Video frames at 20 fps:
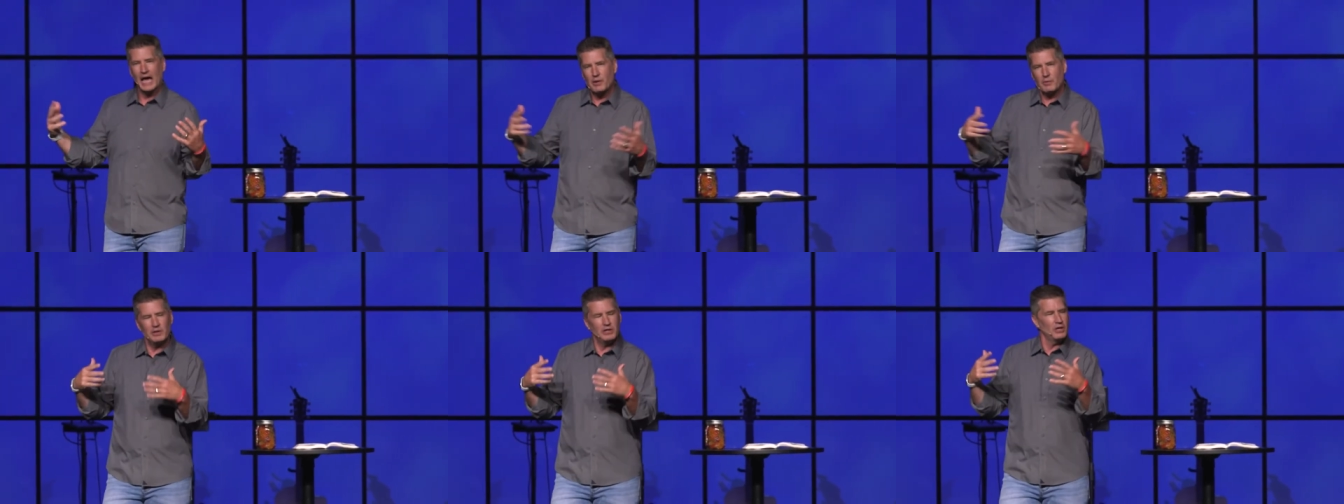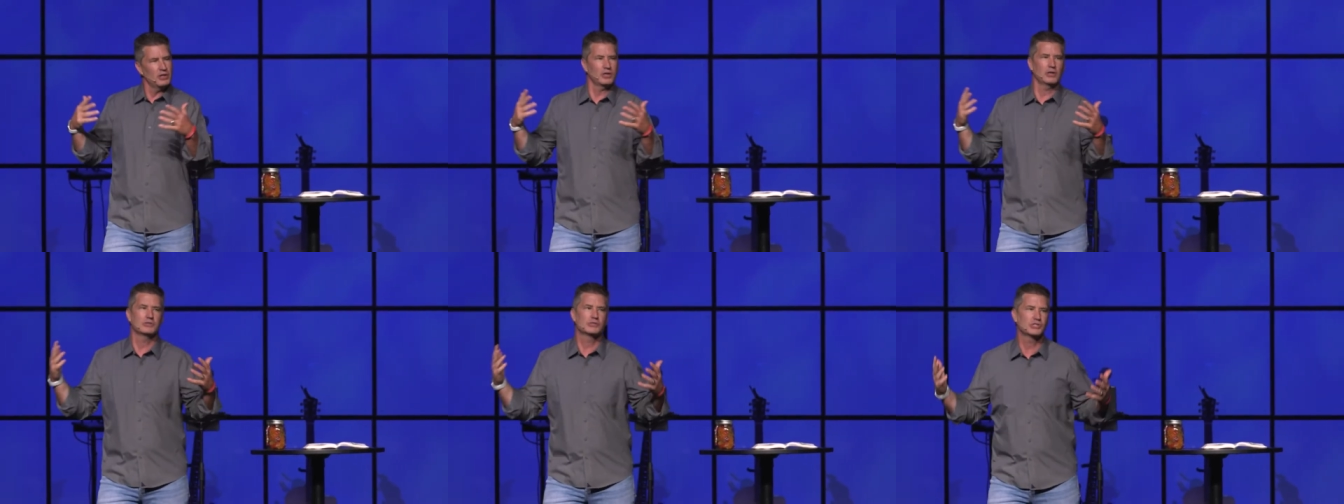do we
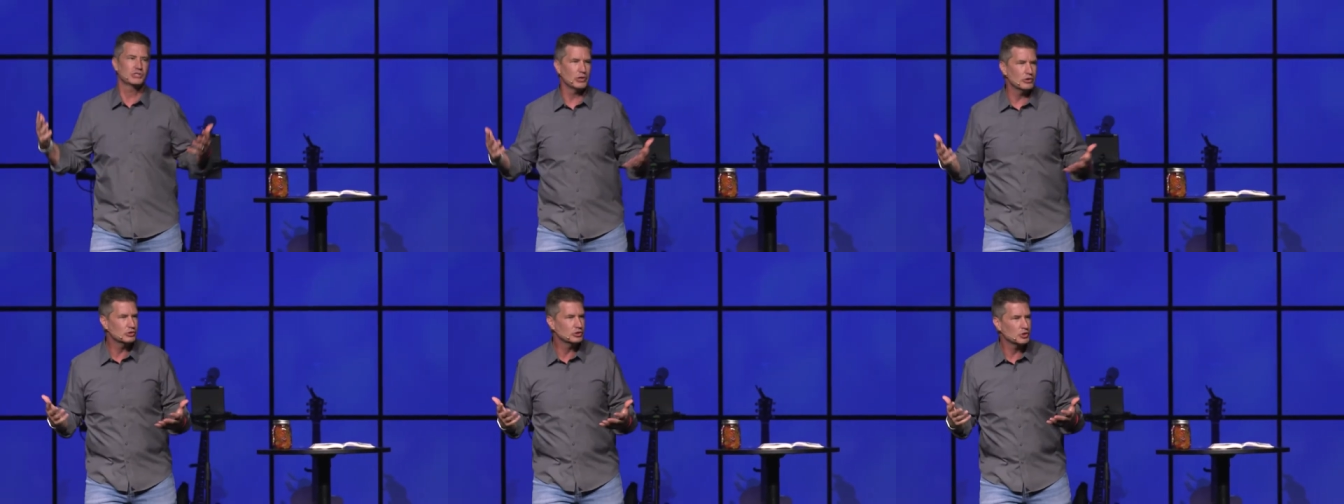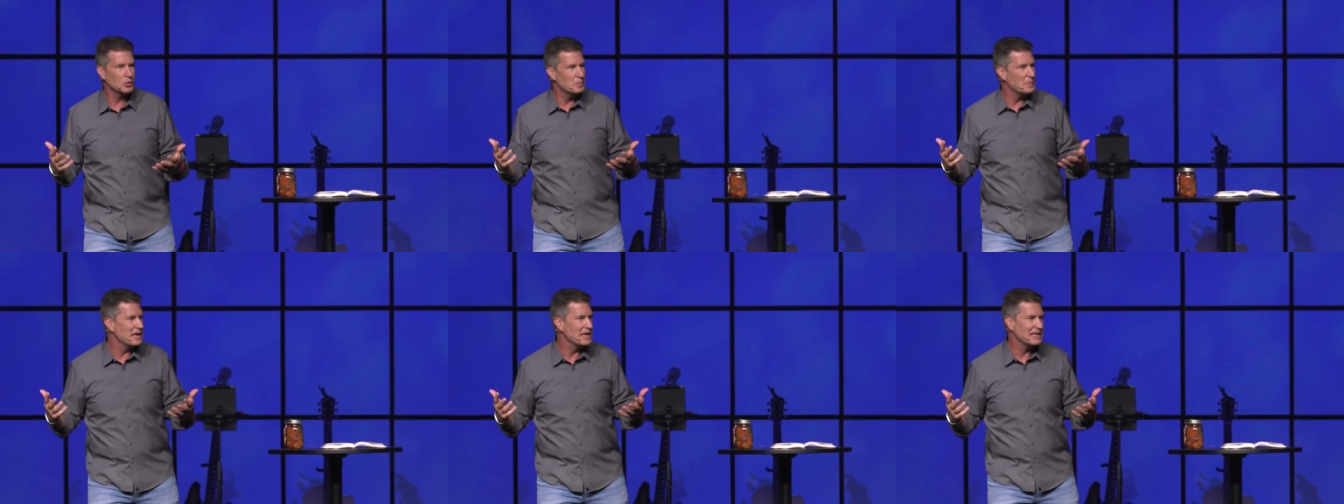look on social
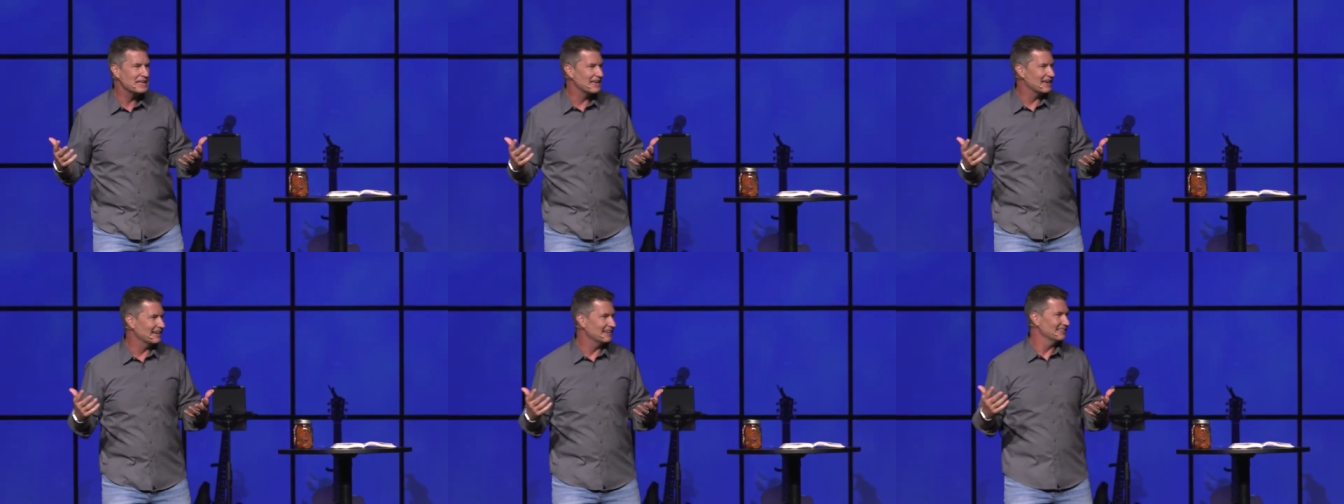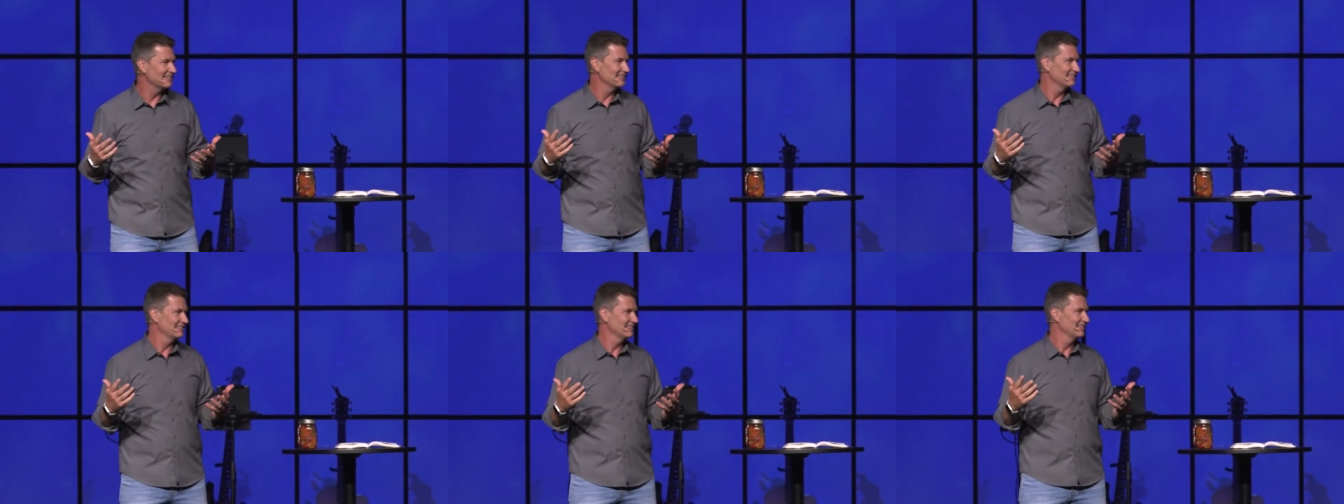media
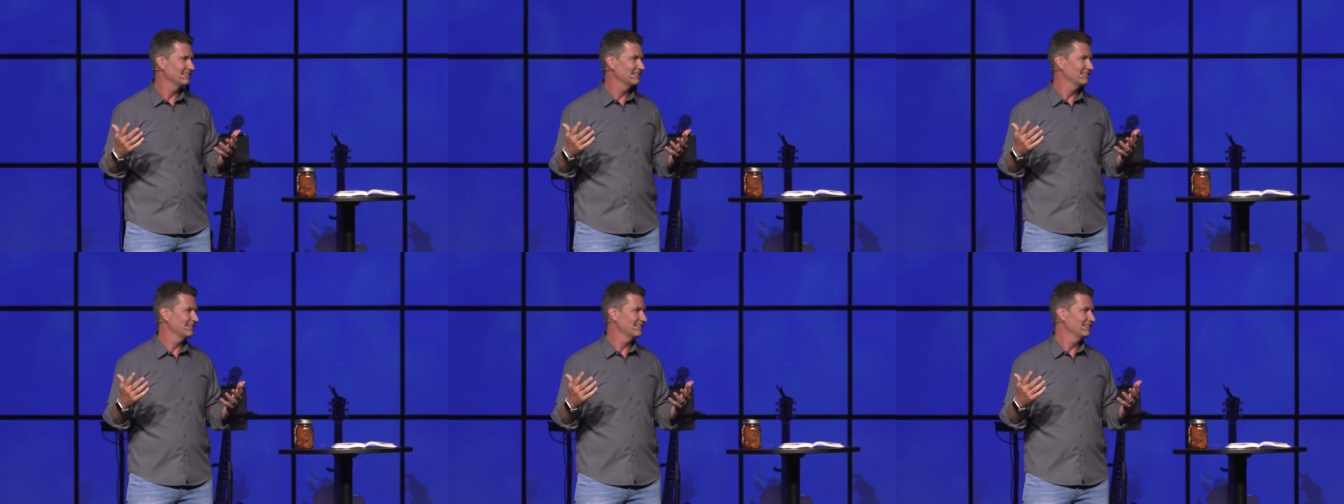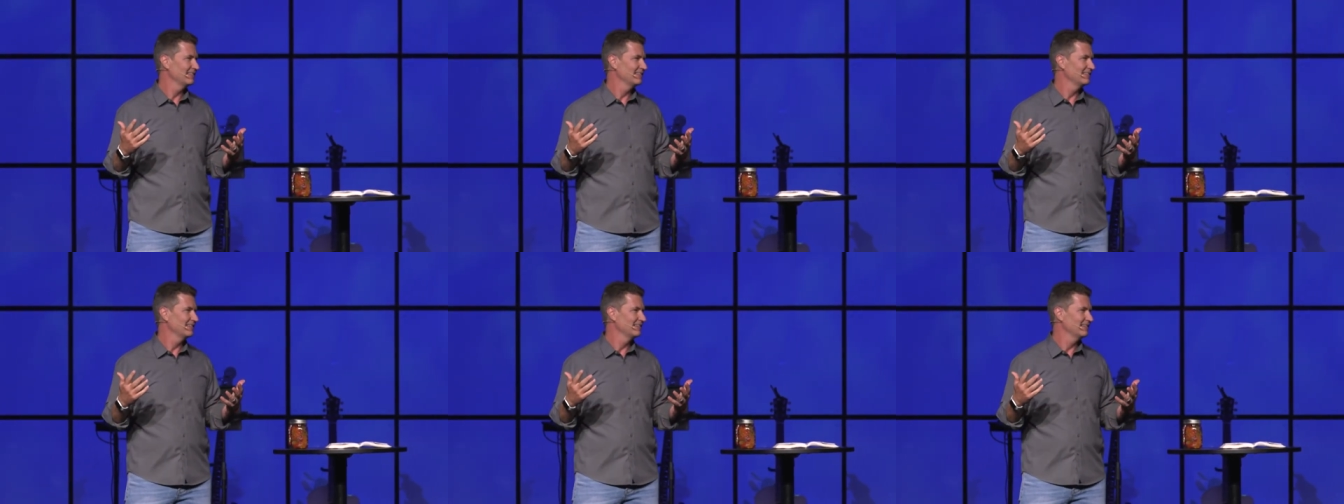
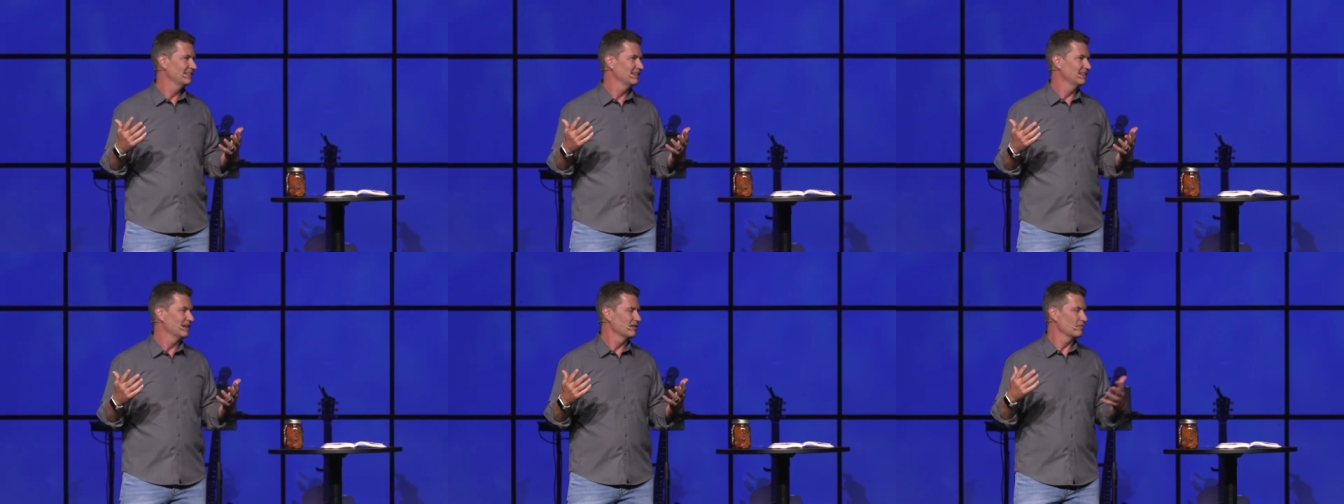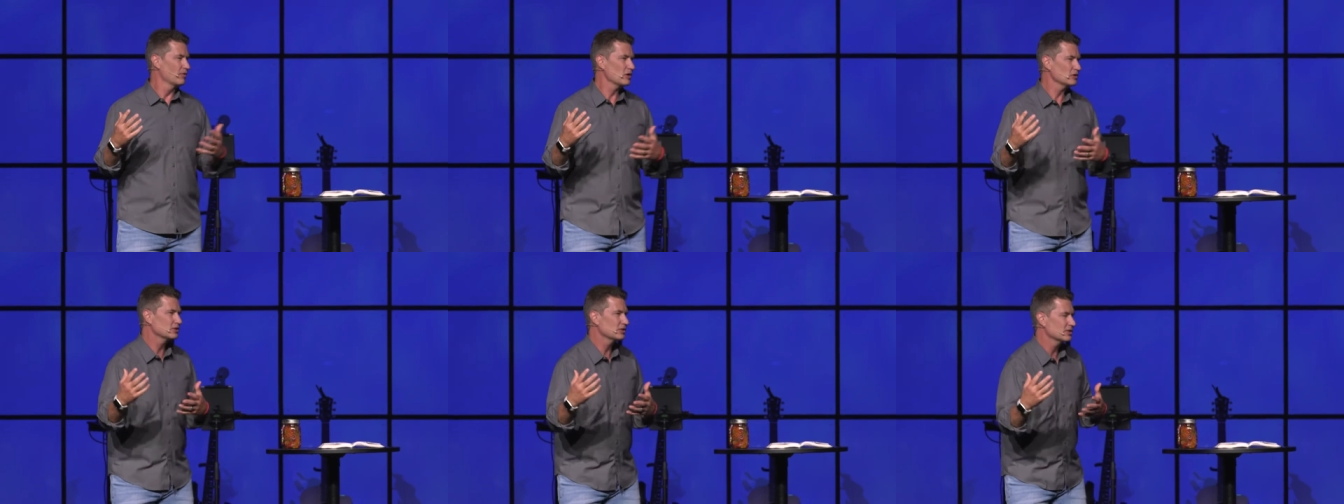
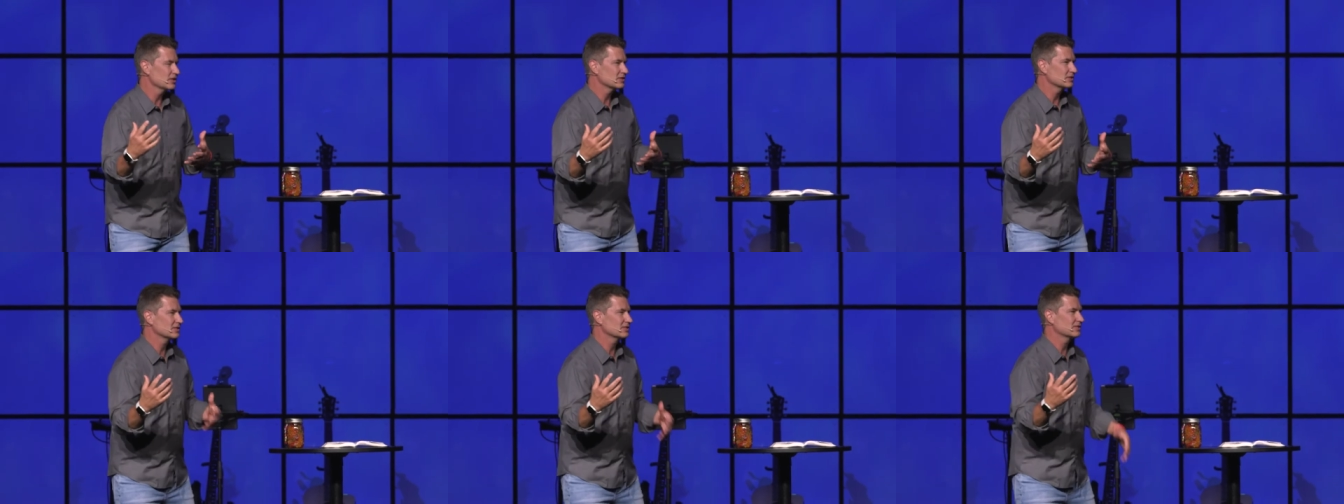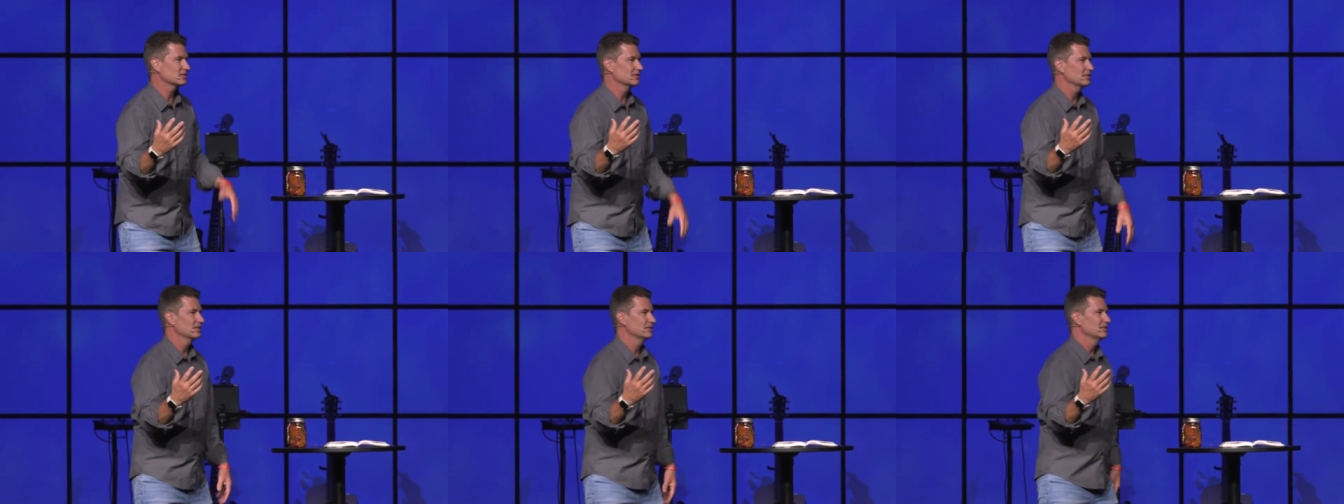
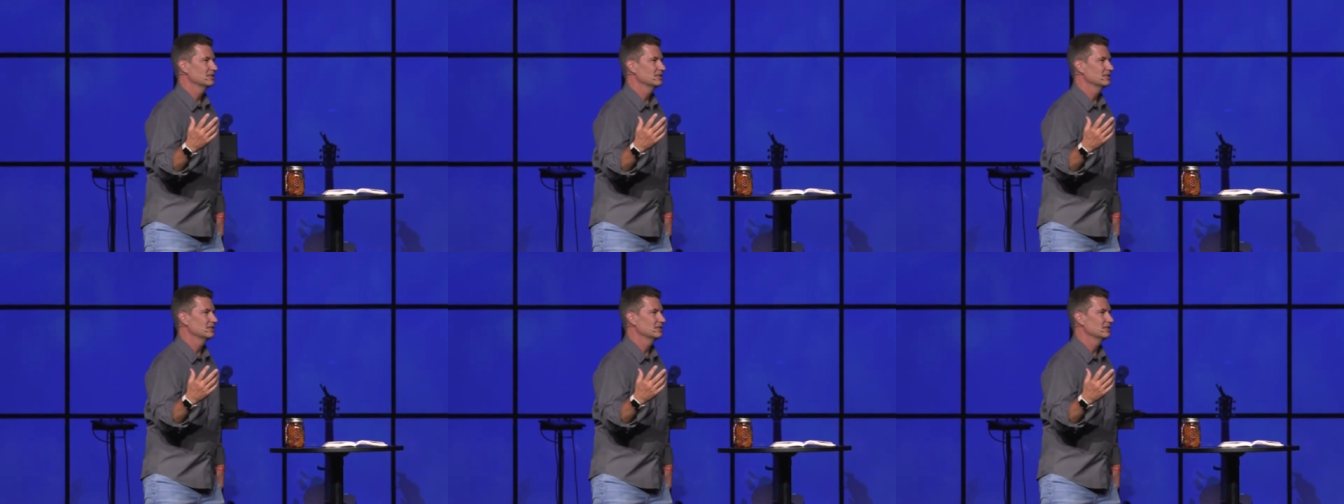versus